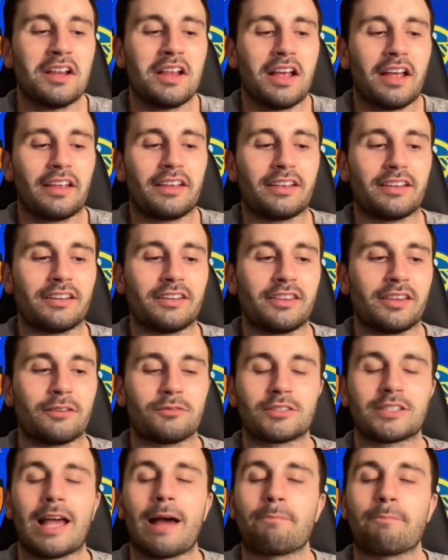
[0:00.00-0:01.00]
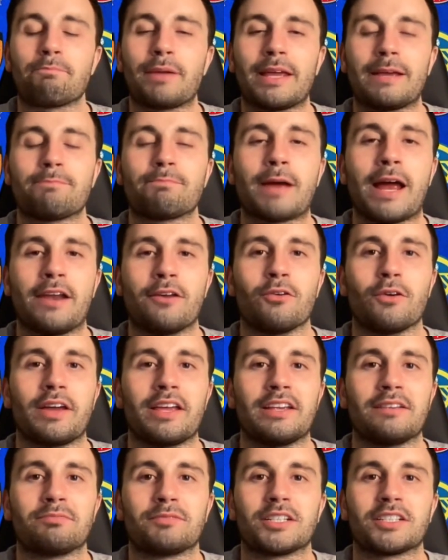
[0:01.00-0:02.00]
you know, there was that big
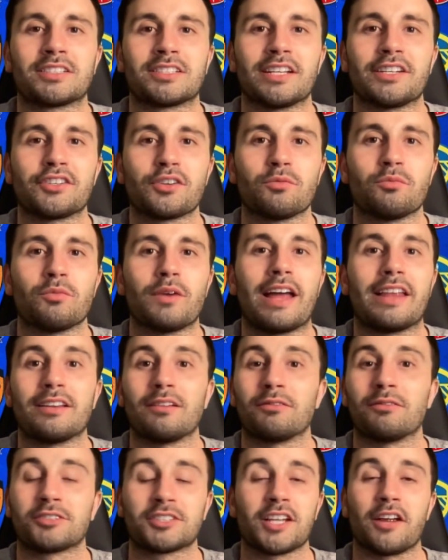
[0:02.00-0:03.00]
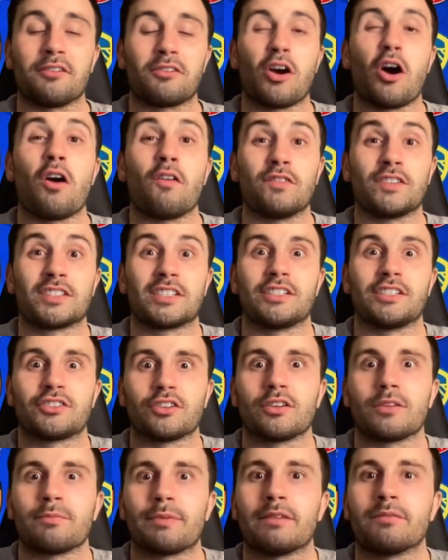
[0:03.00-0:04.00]
penalty decision where Stoke obviously
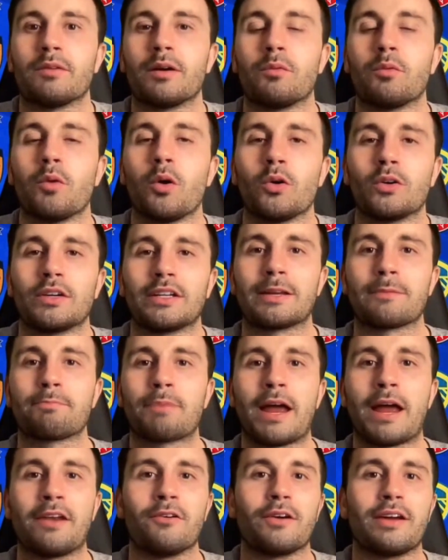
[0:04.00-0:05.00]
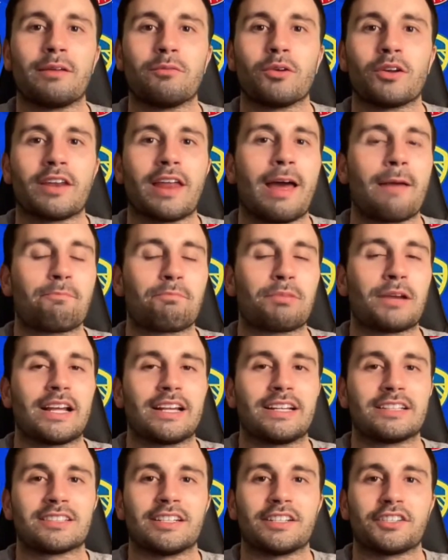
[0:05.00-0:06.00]
should have been rewarded a penalty. One of their
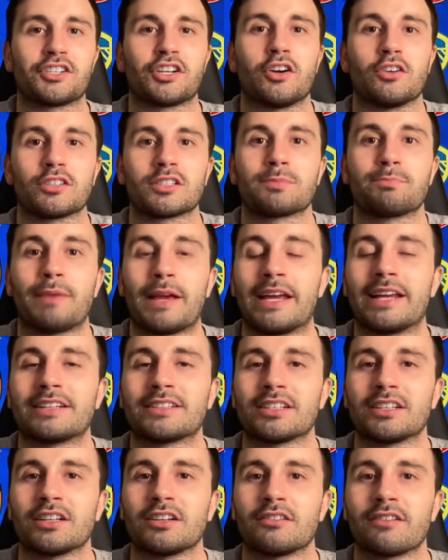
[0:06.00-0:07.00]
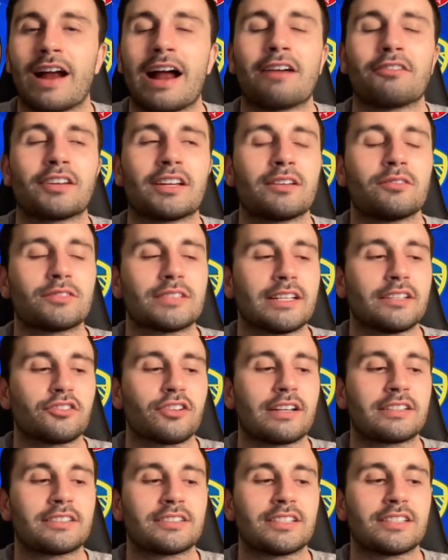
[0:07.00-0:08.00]
players literally got speared to the ground. And it was
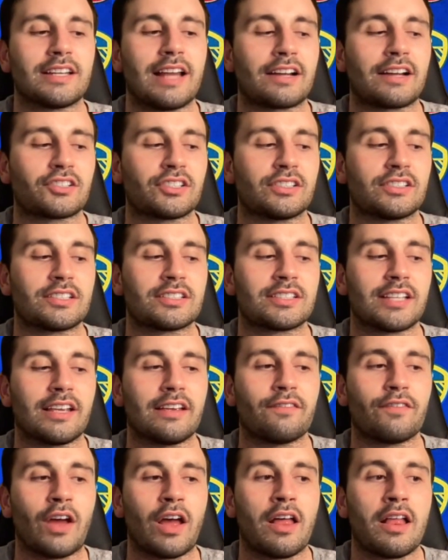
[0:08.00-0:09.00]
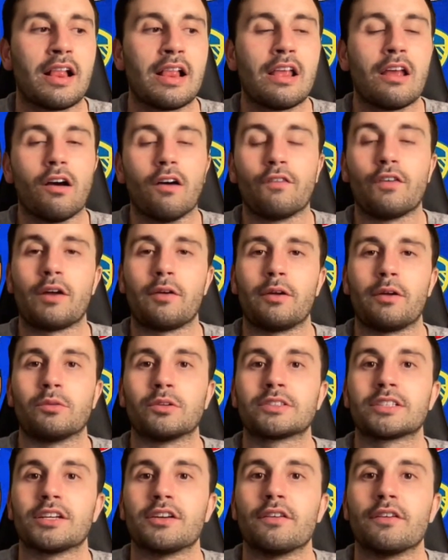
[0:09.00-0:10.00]
interesting, actually, to see that although it
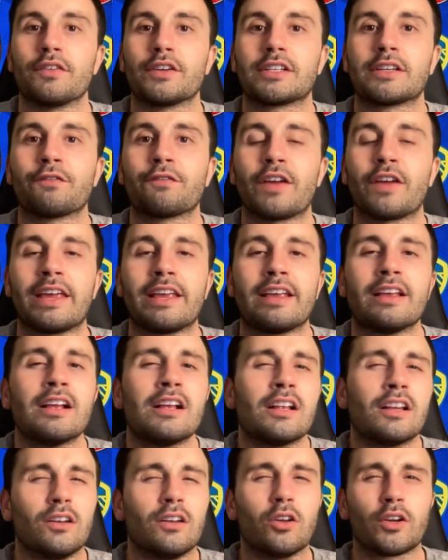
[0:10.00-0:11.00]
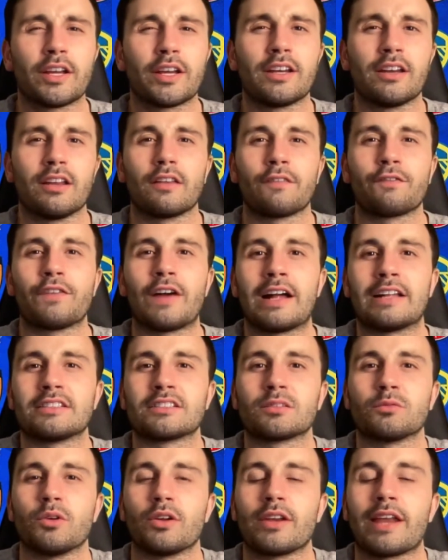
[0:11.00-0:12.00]
was another defeat, looking at the
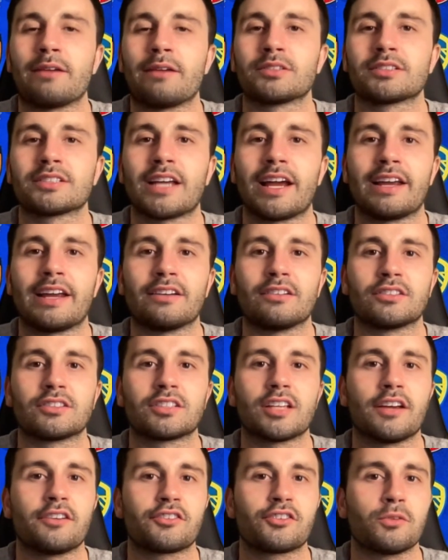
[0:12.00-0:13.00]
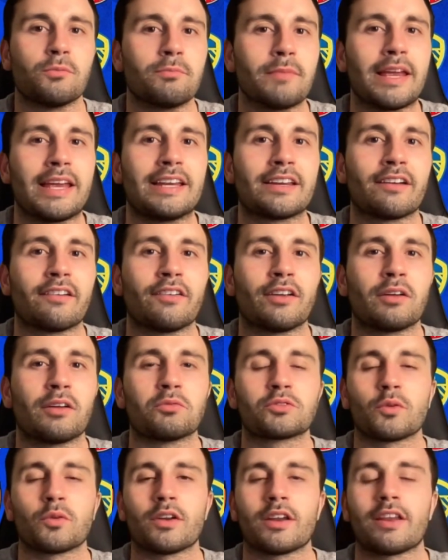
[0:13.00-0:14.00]
fans and what they were saying on social media, it
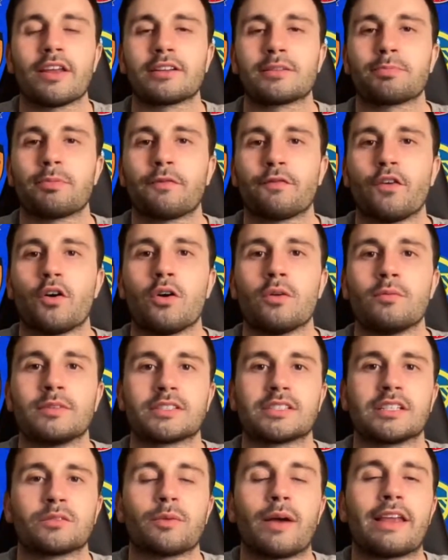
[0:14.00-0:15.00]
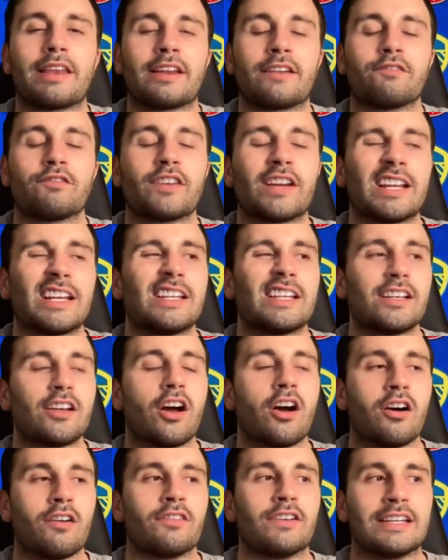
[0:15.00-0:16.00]
was one of those performances where they really
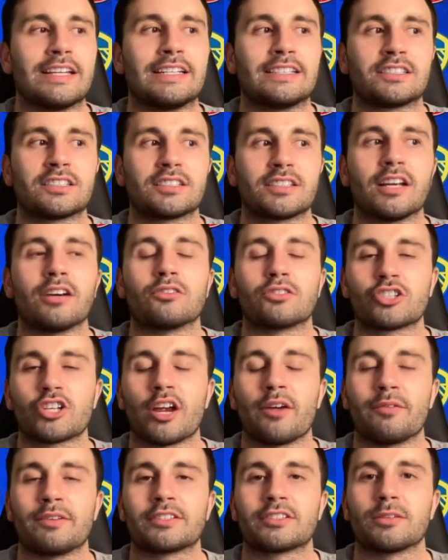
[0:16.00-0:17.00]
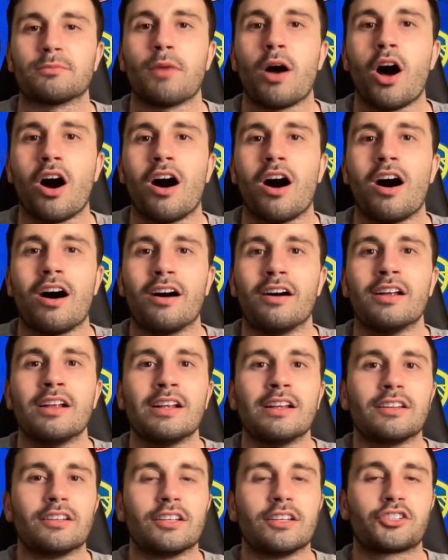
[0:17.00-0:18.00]
are at least still showing some heart.
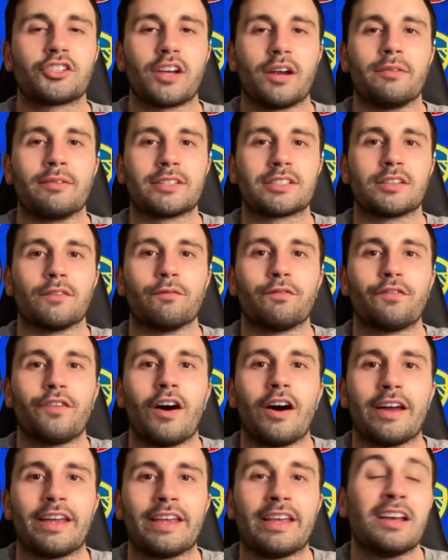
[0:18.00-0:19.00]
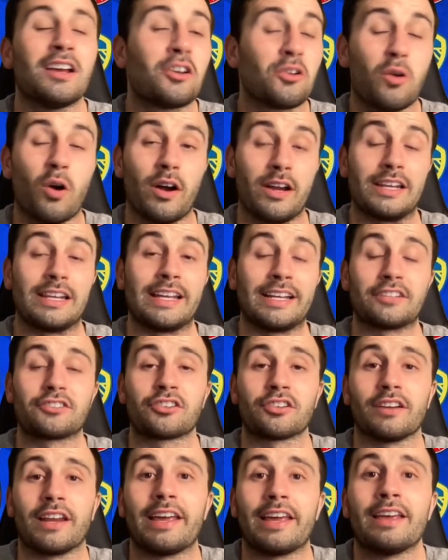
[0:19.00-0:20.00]
They're showing some fight, quite
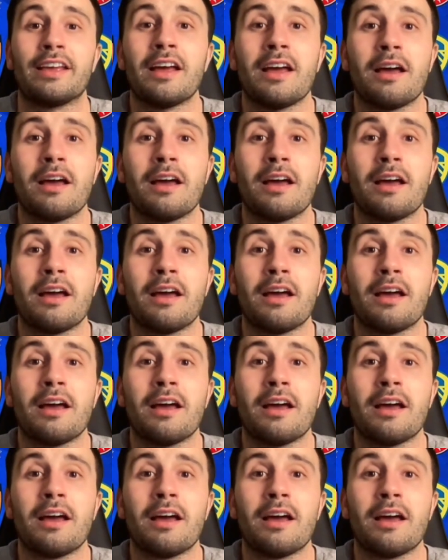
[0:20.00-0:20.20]
literally.